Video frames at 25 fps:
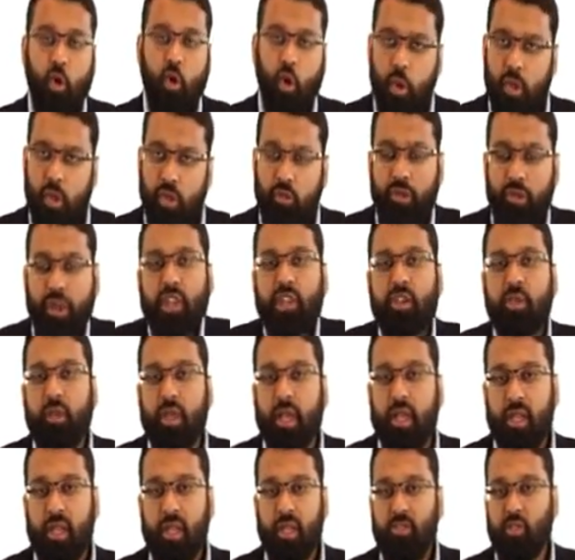or with
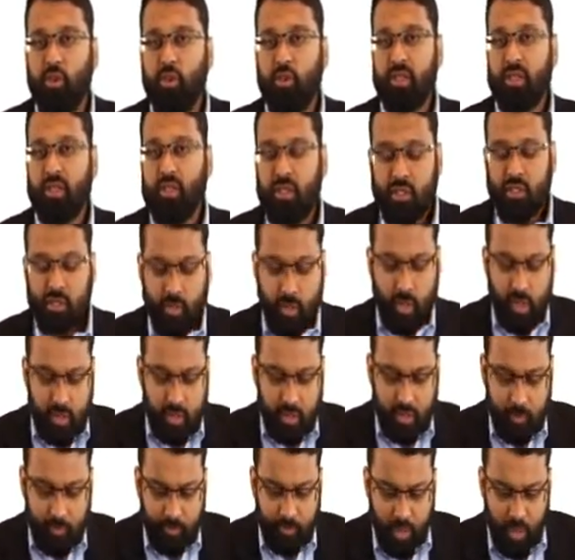regulating human
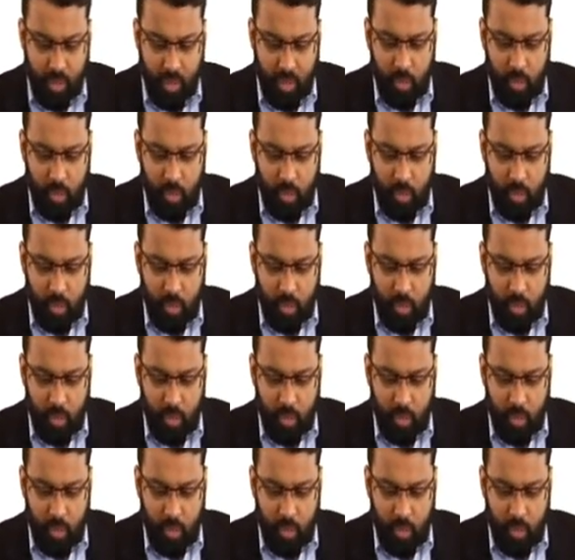sexuality.